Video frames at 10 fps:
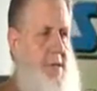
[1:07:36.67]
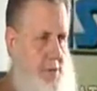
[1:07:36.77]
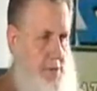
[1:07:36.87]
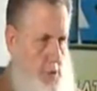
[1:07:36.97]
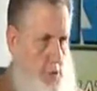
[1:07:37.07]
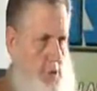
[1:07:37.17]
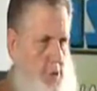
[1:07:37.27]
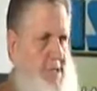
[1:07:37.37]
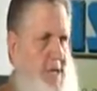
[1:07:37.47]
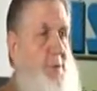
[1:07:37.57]

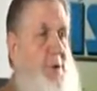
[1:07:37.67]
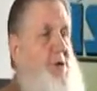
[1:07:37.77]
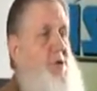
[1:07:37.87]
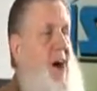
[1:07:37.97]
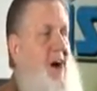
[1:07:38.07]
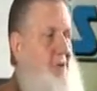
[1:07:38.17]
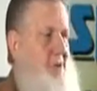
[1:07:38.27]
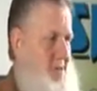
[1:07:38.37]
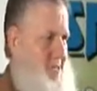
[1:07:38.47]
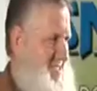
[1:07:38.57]
concordance, and we do have the
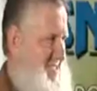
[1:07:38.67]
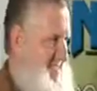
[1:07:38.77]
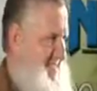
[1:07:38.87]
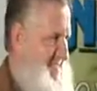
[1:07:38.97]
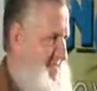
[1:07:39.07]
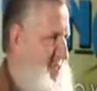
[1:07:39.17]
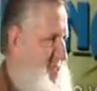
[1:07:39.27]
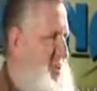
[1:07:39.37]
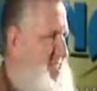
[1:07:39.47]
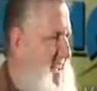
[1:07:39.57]
original. We
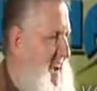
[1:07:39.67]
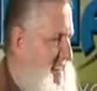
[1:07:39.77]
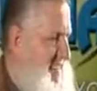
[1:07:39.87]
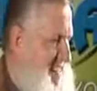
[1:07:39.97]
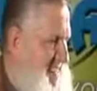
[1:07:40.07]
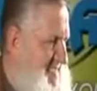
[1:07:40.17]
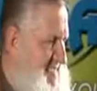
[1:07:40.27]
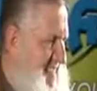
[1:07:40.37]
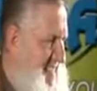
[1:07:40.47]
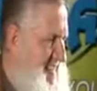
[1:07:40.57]
know exactly what it
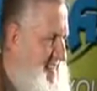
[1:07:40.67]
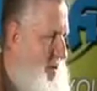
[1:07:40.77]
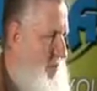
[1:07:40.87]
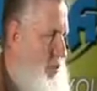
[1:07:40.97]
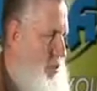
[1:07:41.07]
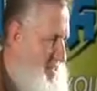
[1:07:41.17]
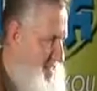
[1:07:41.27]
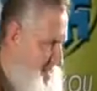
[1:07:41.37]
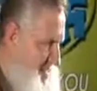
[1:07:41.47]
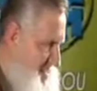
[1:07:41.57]
said
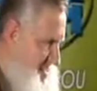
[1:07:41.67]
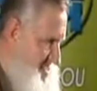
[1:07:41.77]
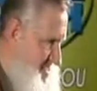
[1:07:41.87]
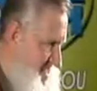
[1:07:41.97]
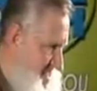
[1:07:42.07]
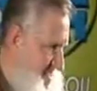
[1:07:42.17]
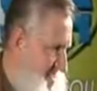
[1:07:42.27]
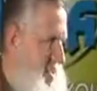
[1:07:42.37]
1,400 years ago.